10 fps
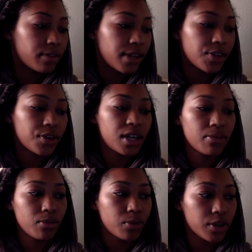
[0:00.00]
The other
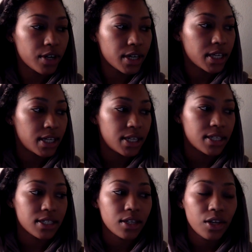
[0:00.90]
Hebrew word
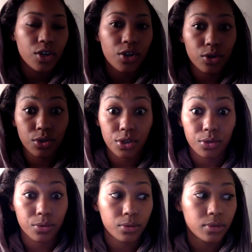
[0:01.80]
is
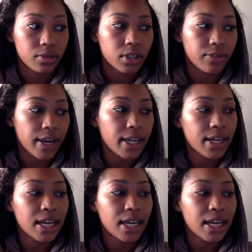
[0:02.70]
nodu, right?